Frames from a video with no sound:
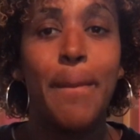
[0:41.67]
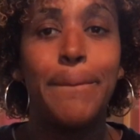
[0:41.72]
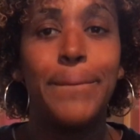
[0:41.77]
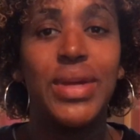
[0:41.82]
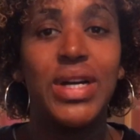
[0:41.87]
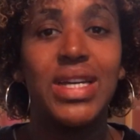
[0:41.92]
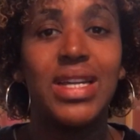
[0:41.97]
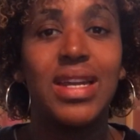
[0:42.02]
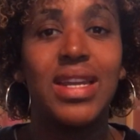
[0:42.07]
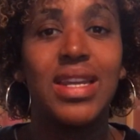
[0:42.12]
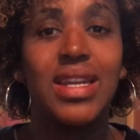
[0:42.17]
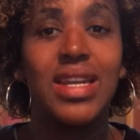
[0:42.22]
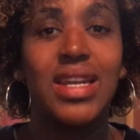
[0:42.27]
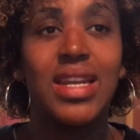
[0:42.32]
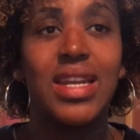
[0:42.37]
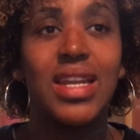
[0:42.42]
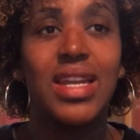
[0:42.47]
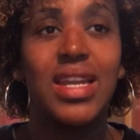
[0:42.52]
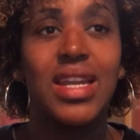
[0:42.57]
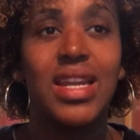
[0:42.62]
but
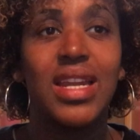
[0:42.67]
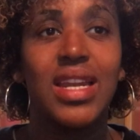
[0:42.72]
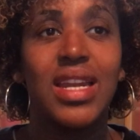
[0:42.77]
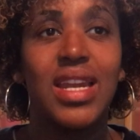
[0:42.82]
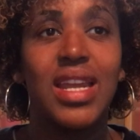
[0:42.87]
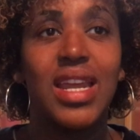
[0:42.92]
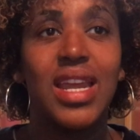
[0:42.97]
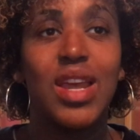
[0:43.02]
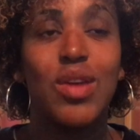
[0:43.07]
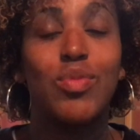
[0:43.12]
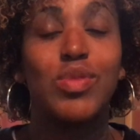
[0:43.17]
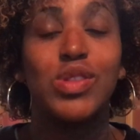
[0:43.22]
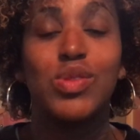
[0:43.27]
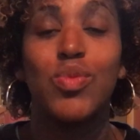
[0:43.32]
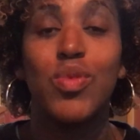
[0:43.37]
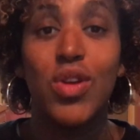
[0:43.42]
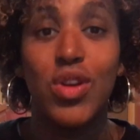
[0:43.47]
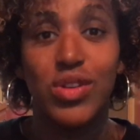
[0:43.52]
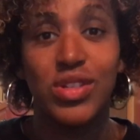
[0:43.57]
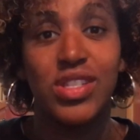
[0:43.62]
it was
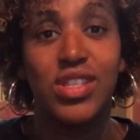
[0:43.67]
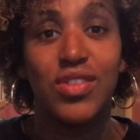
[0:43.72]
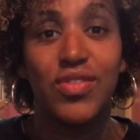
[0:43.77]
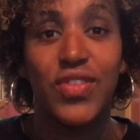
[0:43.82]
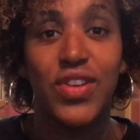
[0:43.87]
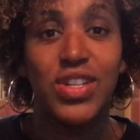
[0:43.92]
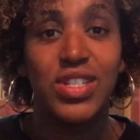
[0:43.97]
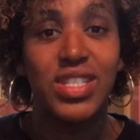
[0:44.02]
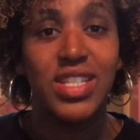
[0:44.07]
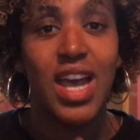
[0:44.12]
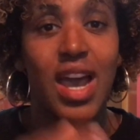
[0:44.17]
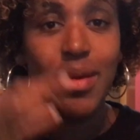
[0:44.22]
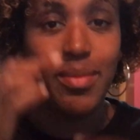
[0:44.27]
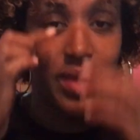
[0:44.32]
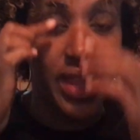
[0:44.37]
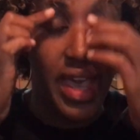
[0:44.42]
worse the first time.